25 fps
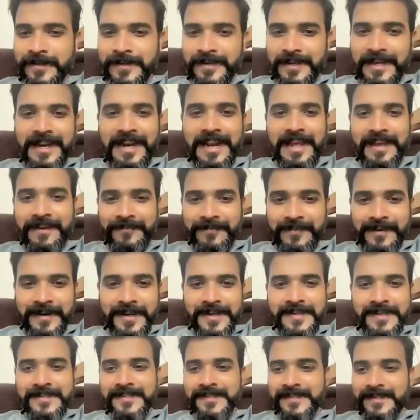A live
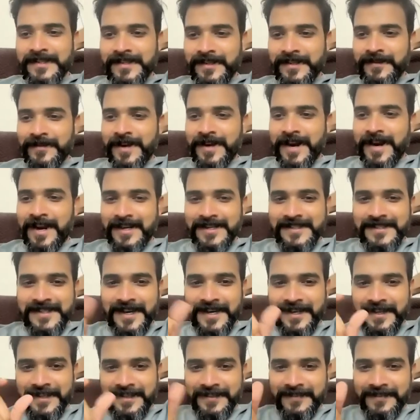class, adds
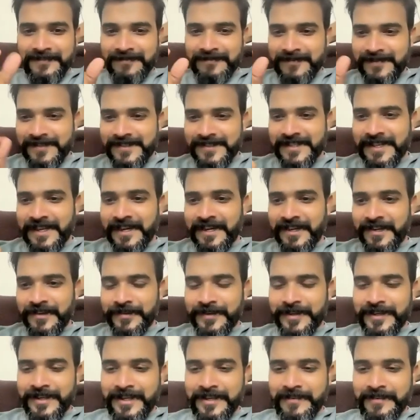that zing to
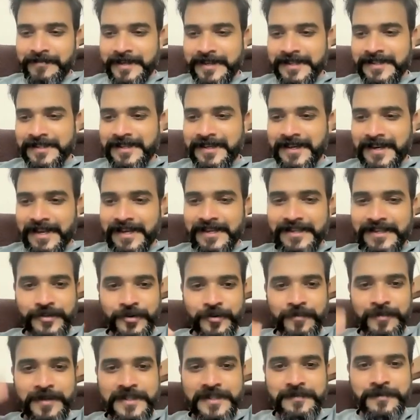it and makes it like
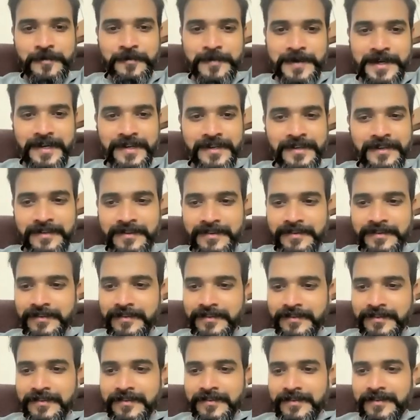so much more better.
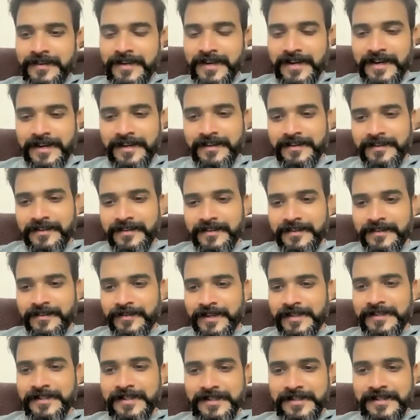And you
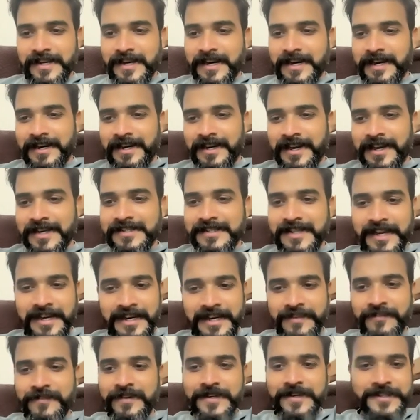can just directly ask
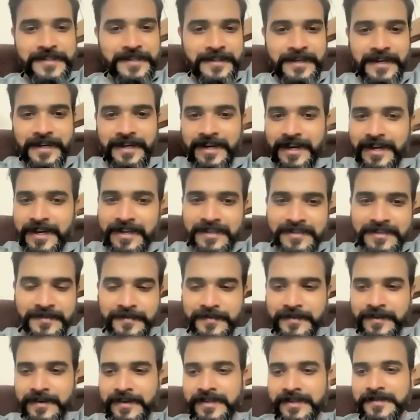any question and get a
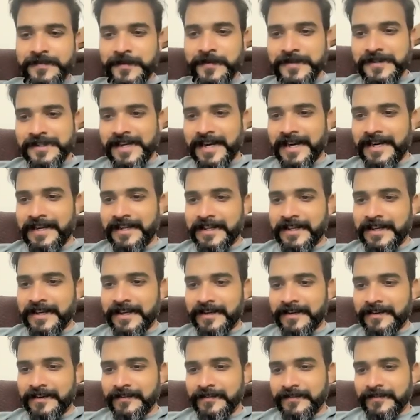response right
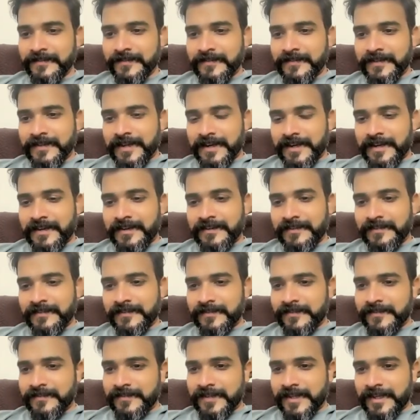there.
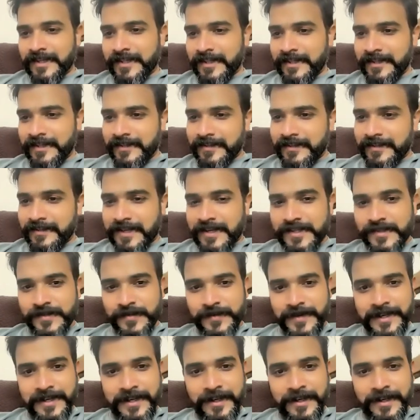And I think that's
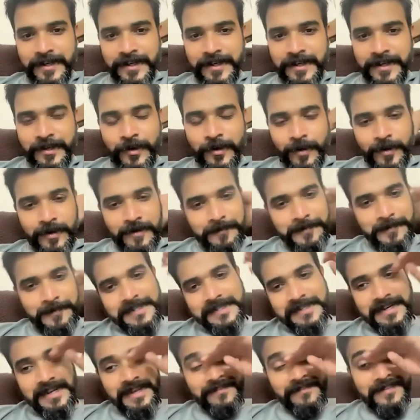where
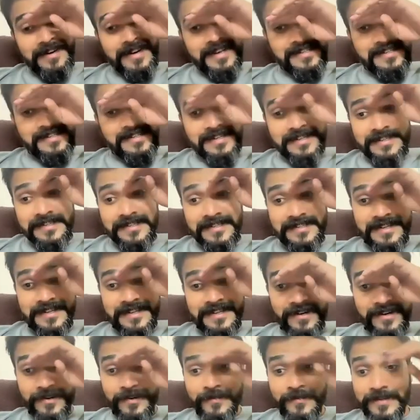cohort-based live classes
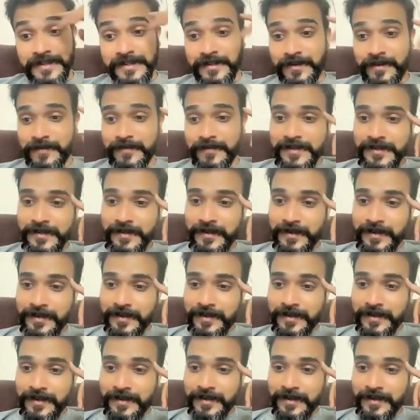are always good.